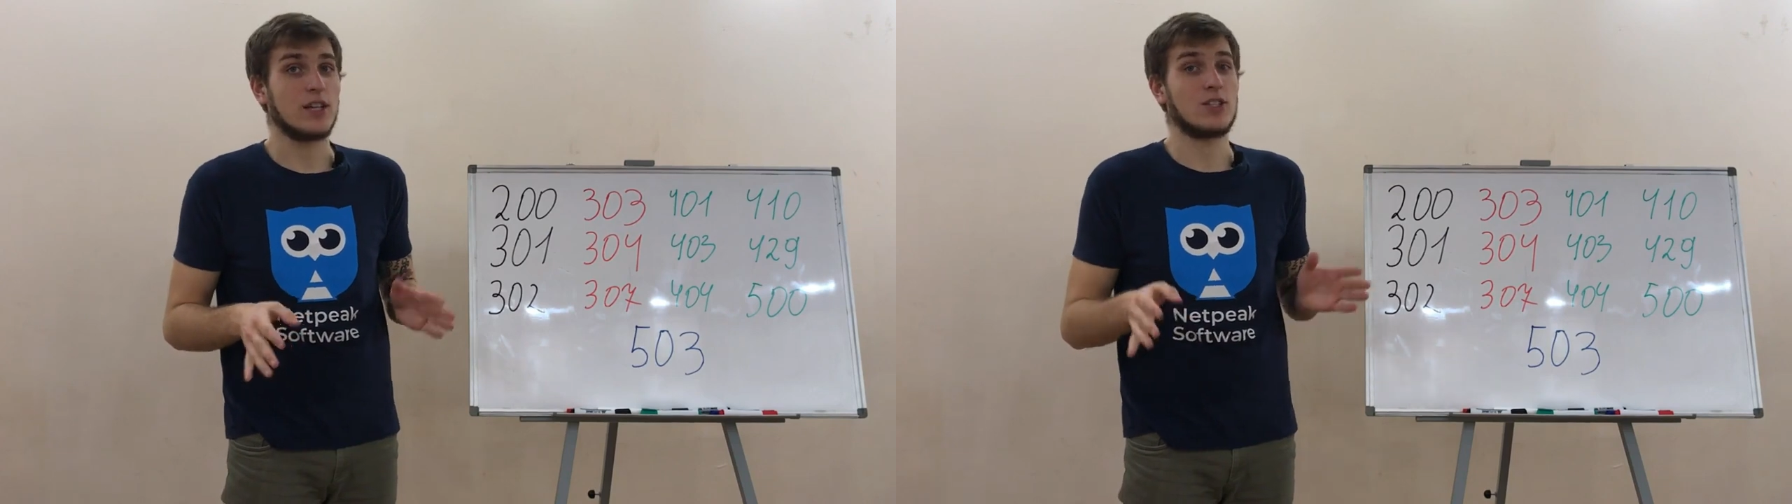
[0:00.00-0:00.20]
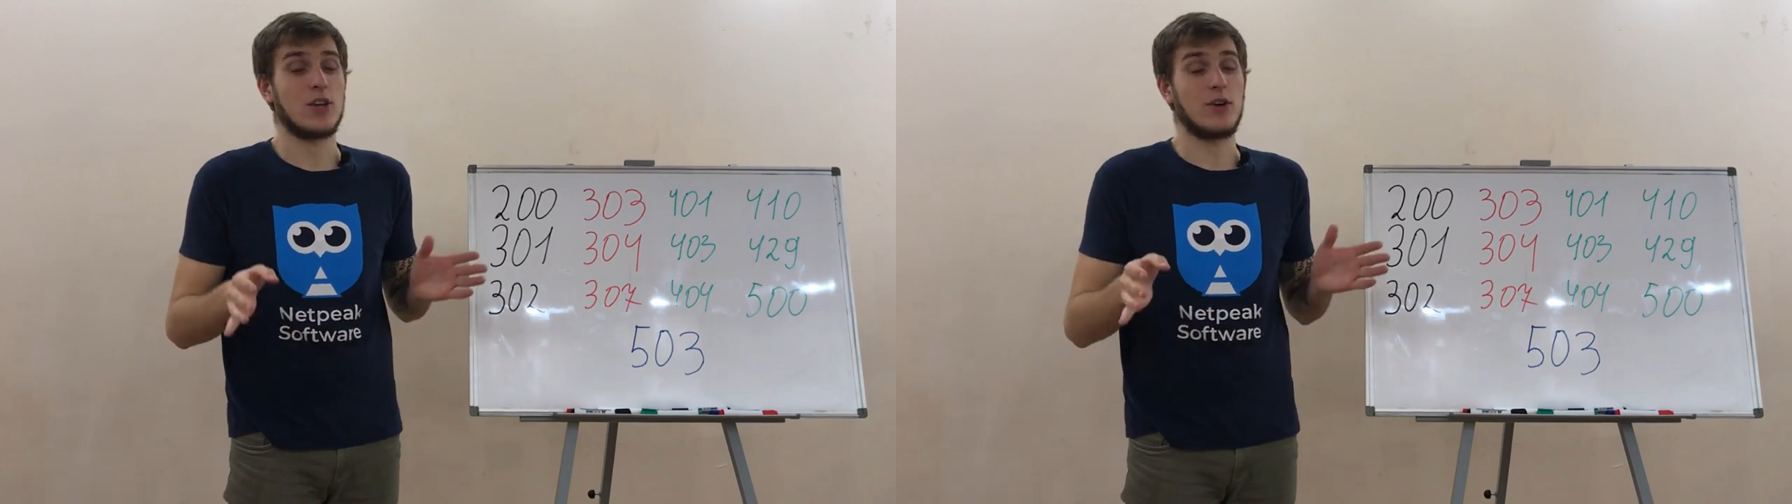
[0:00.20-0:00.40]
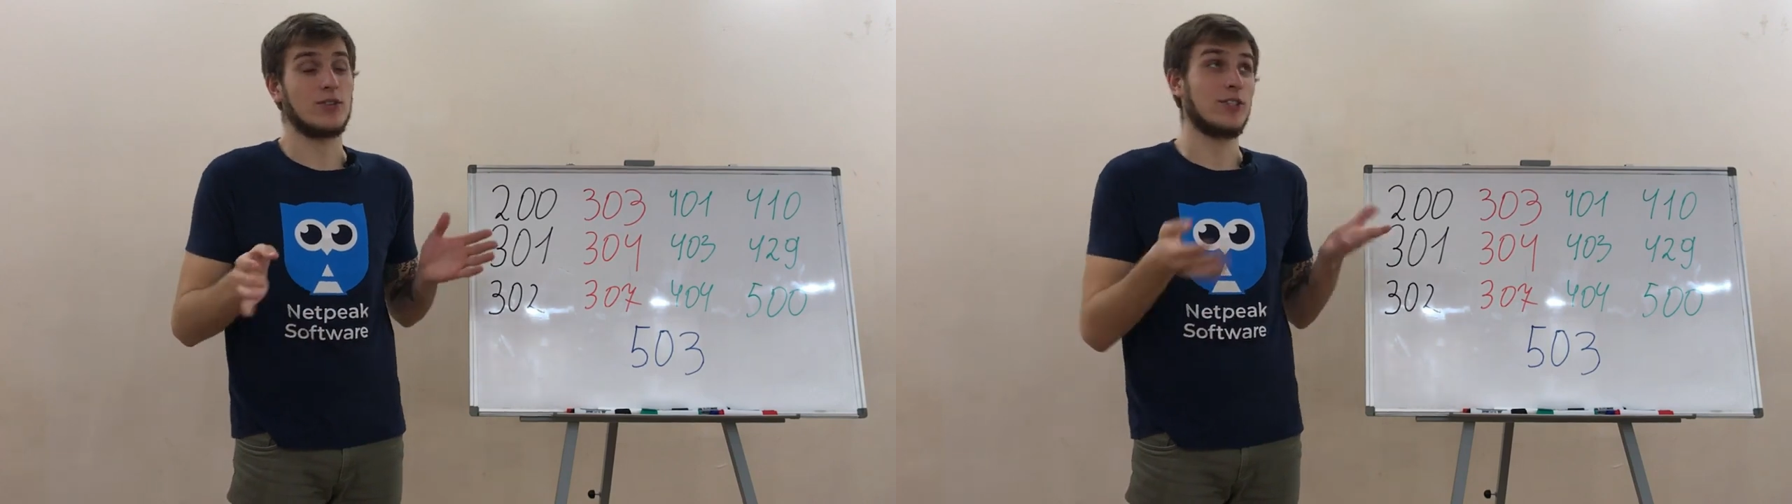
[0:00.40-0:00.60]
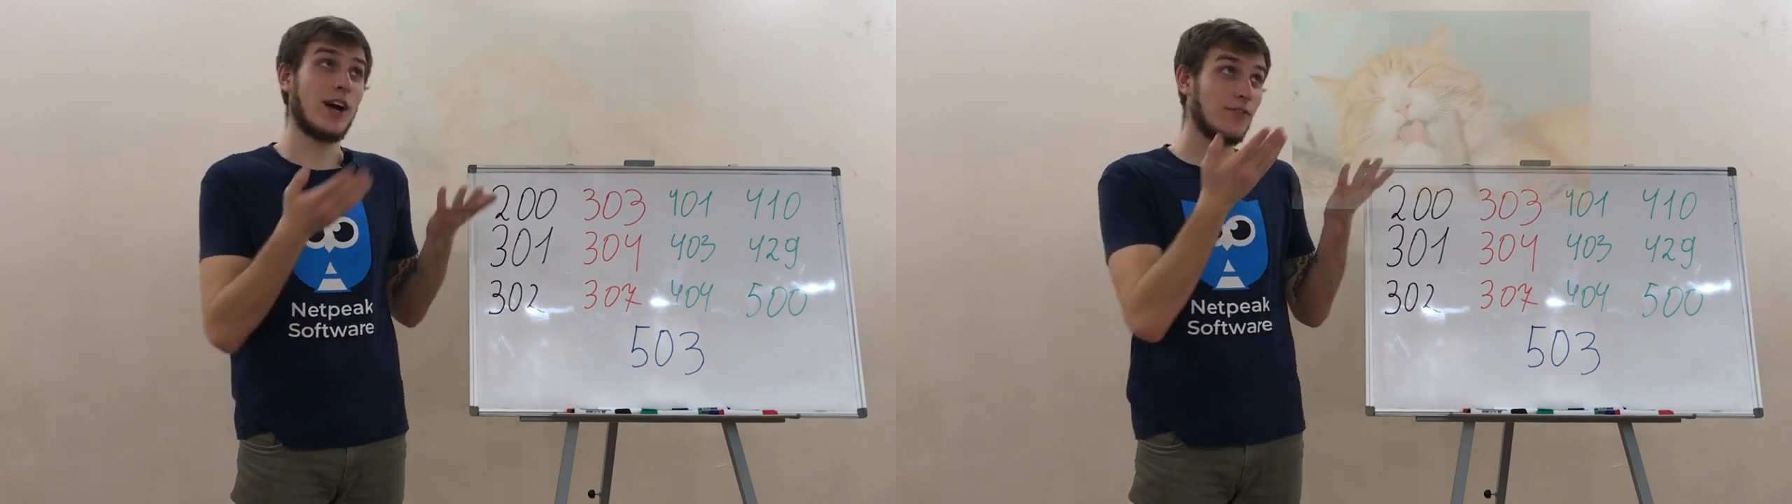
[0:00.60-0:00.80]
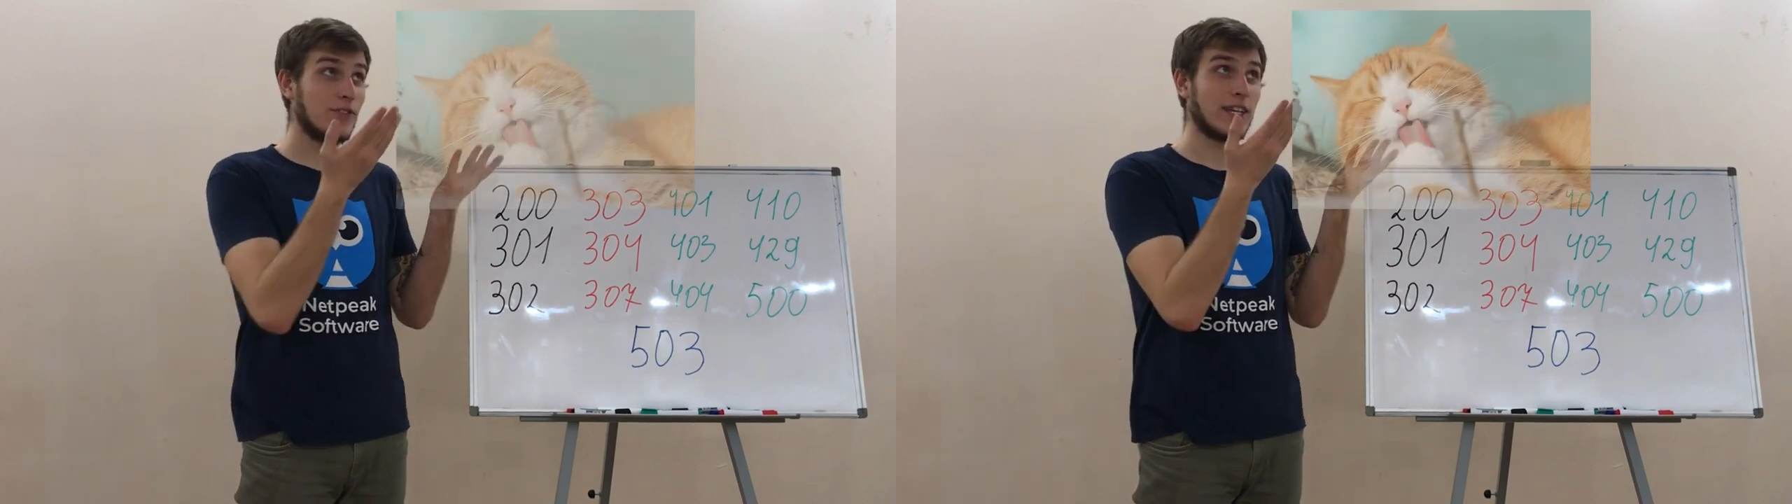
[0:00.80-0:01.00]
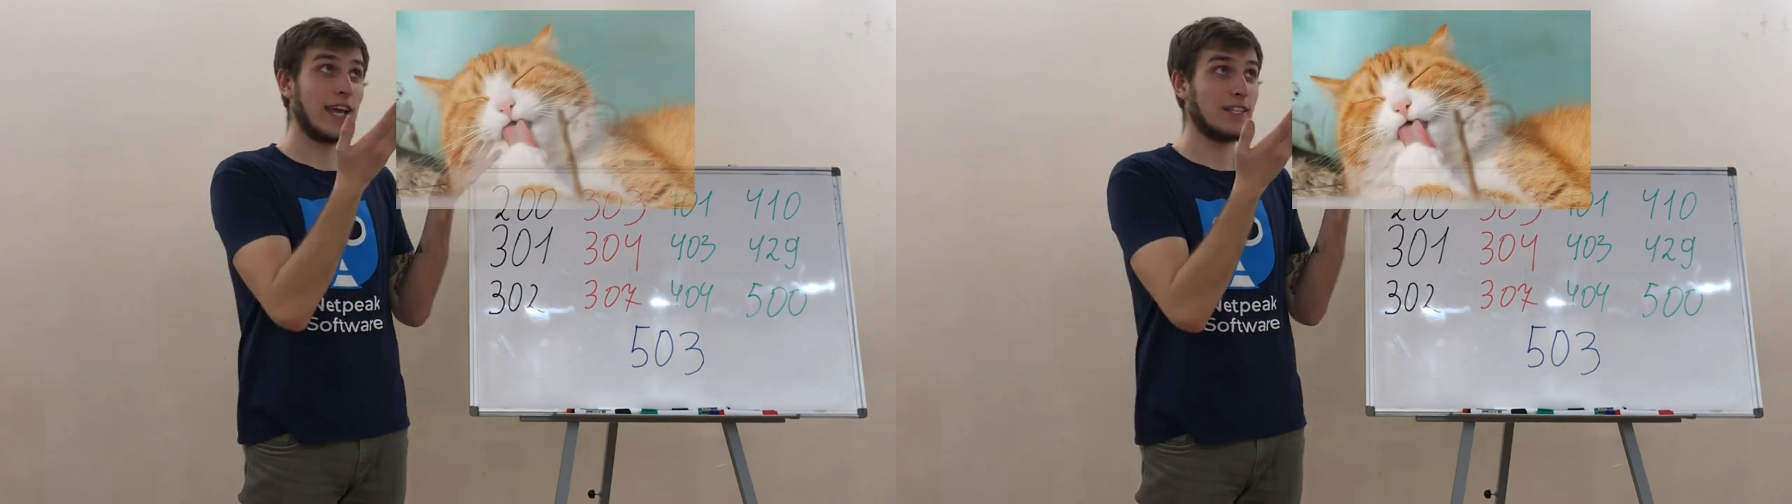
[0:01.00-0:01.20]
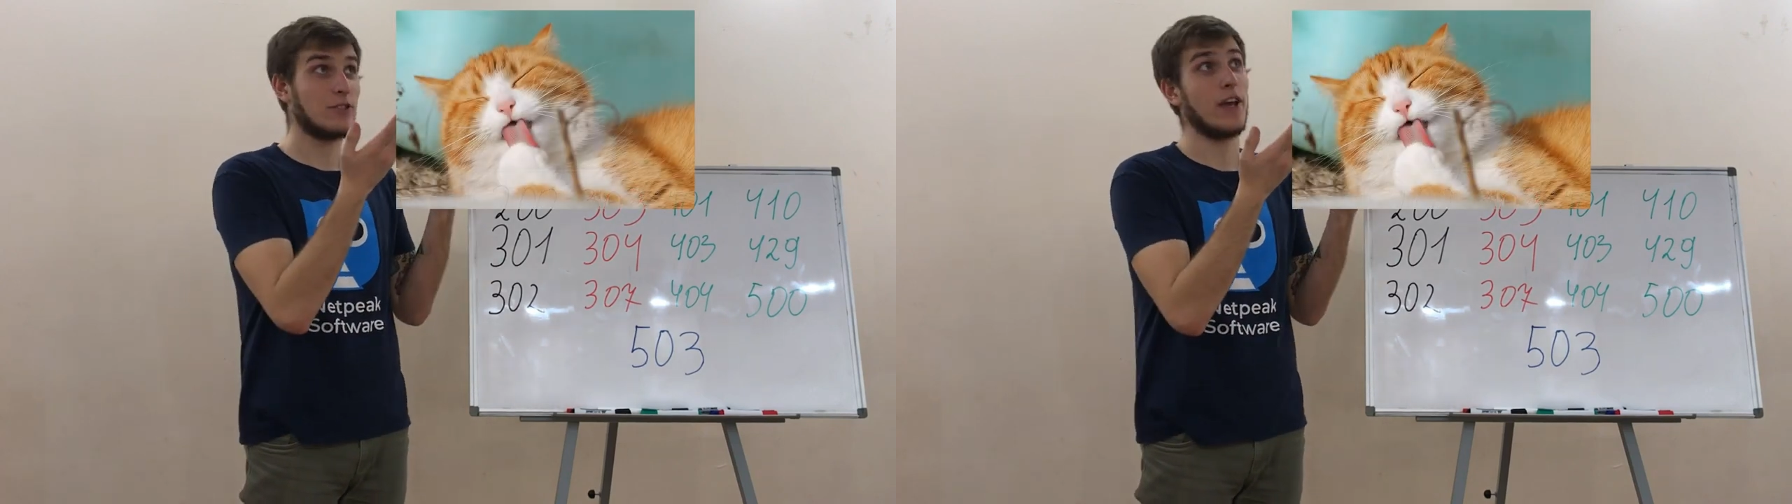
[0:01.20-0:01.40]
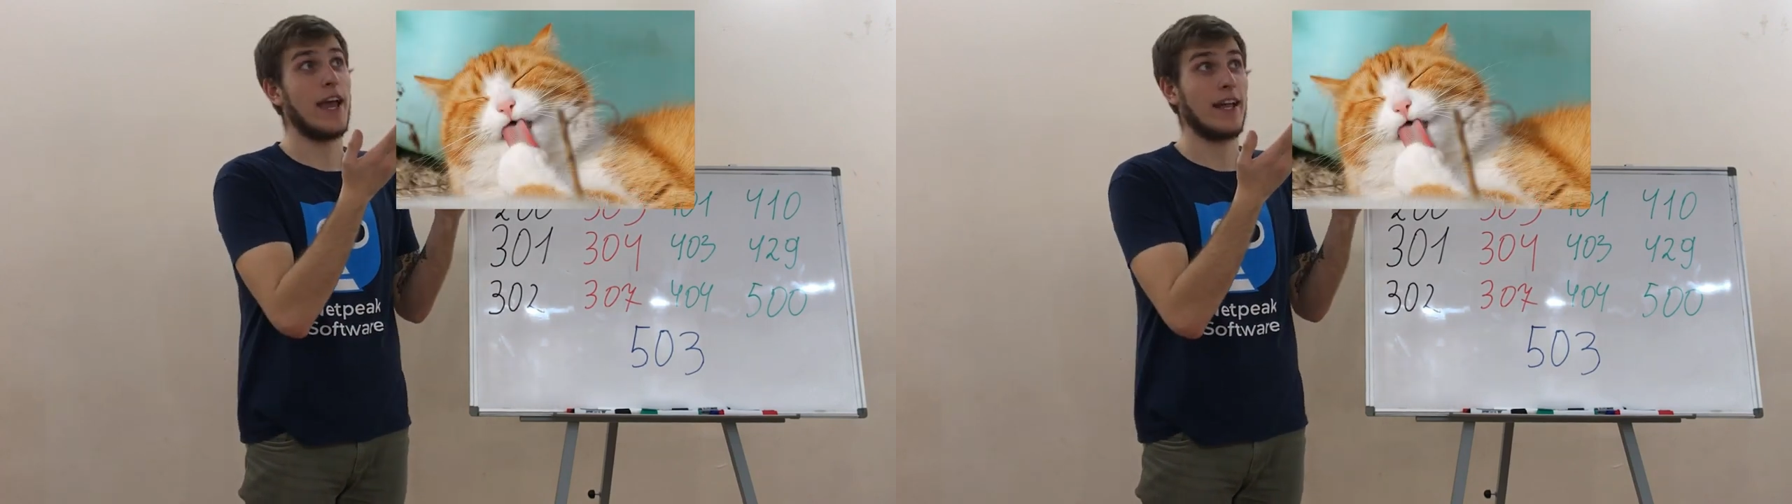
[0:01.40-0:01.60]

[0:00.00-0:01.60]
so do not forget to